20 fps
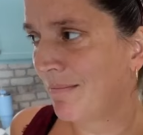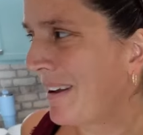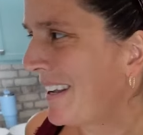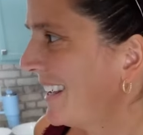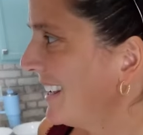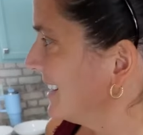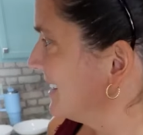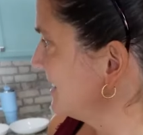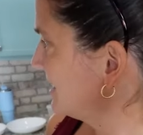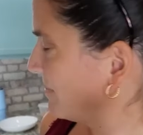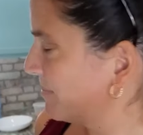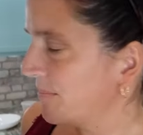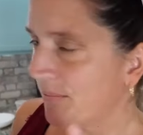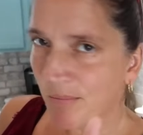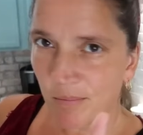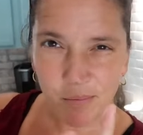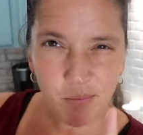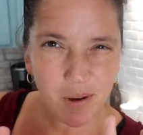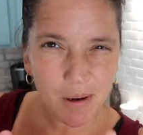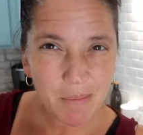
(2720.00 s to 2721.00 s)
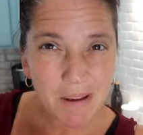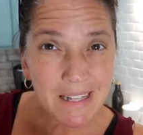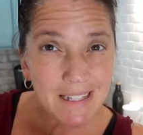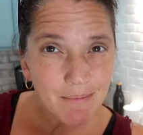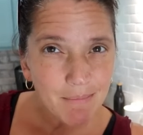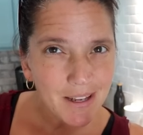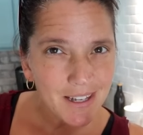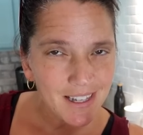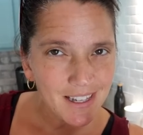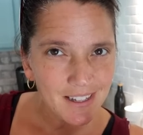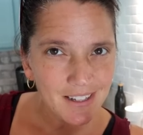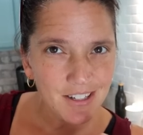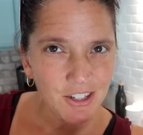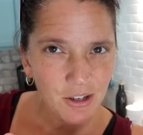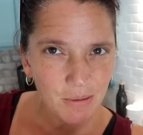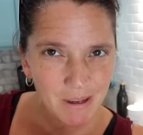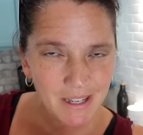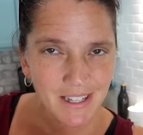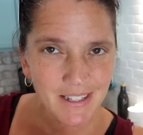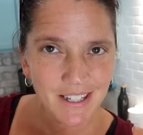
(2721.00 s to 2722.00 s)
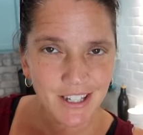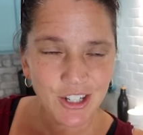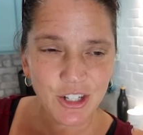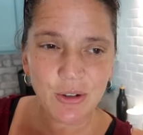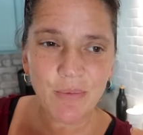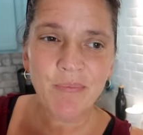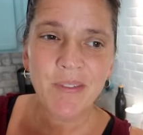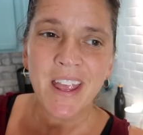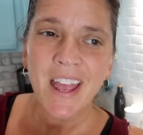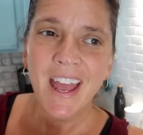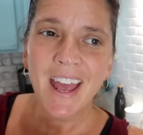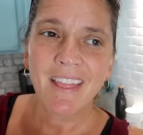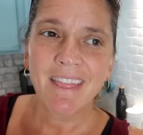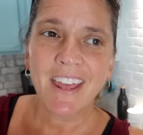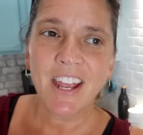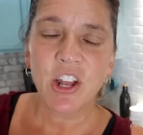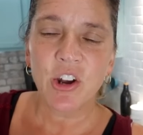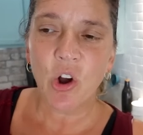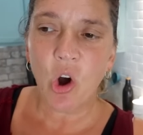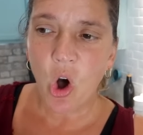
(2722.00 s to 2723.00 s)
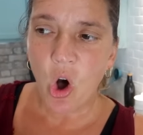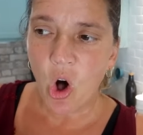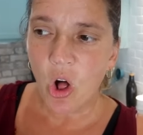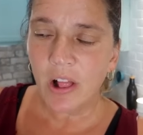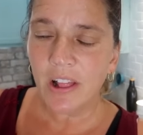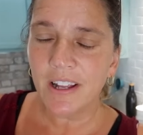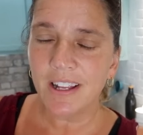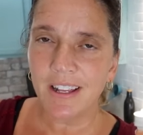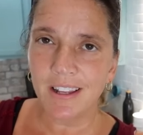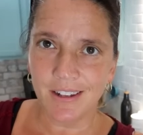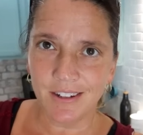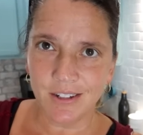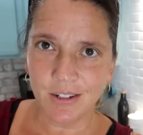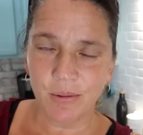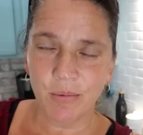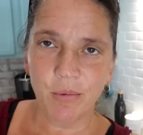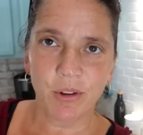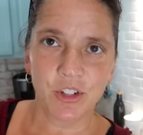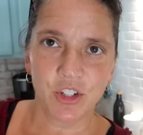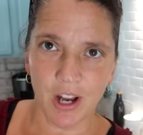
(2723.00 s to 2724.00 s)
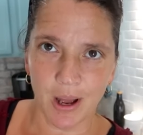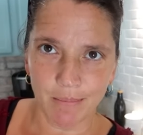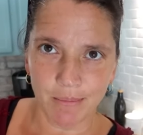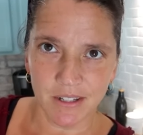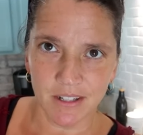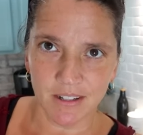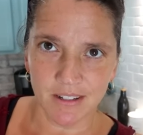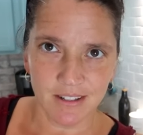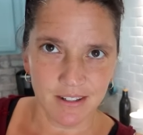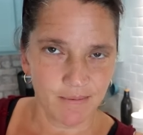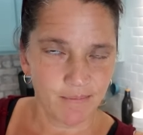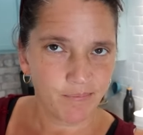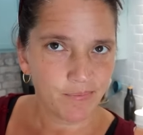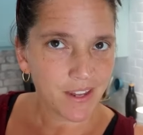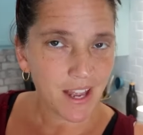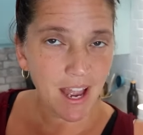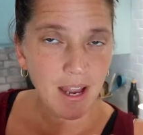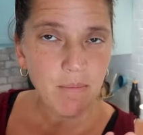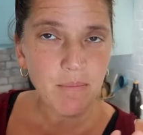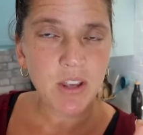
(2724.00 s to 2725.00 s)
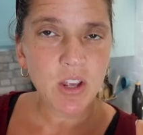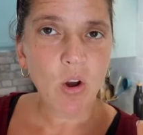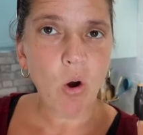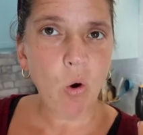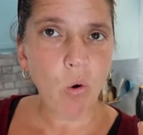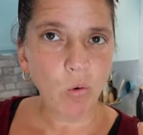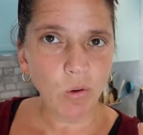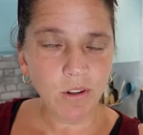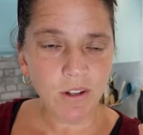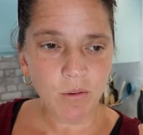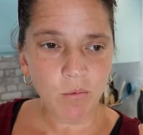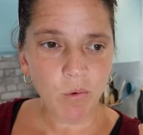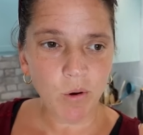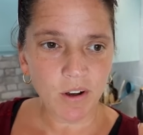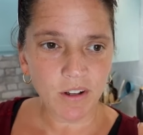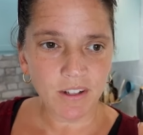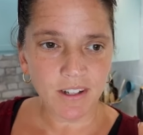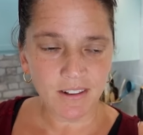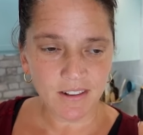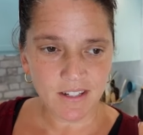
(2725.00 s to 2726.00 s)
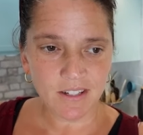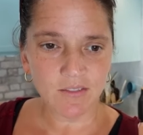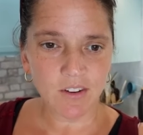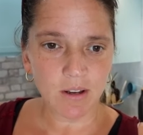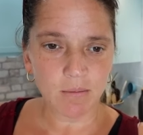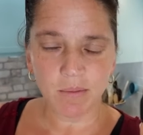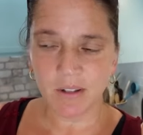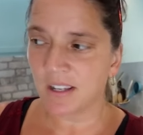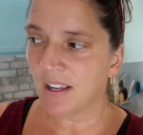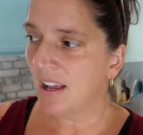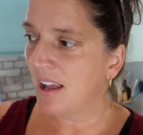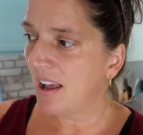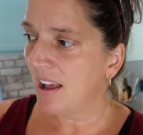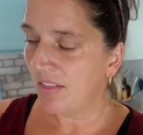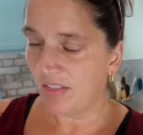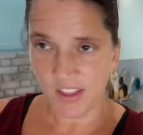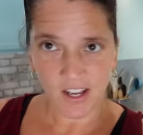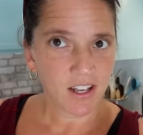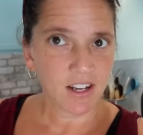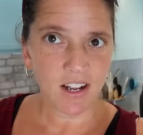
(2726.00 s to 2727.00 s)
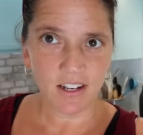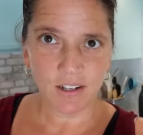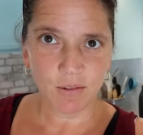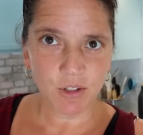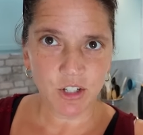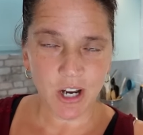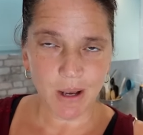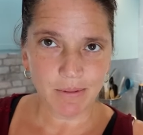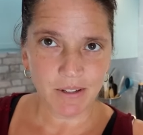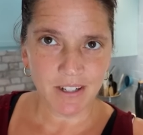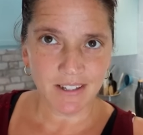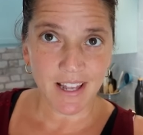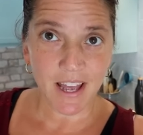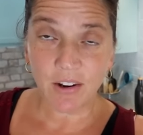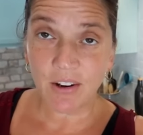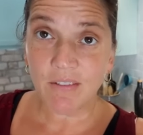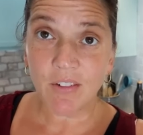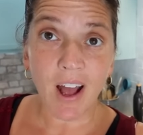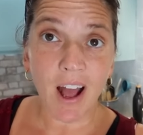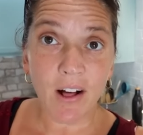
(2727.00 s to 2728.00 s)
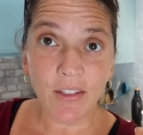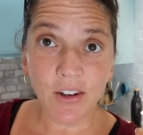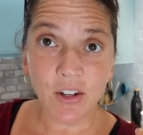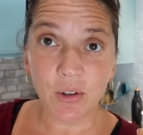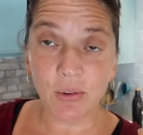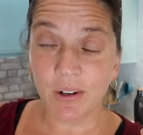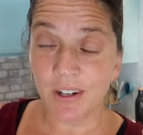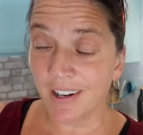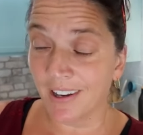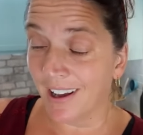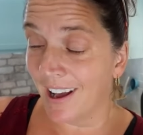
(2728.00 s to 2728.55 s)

My kids, one of my, my kids, you know what my kids can do? They can all eat with chopsticks. I'm the only one in this family that cannot eat with chopsticks. I don't even know how they do it.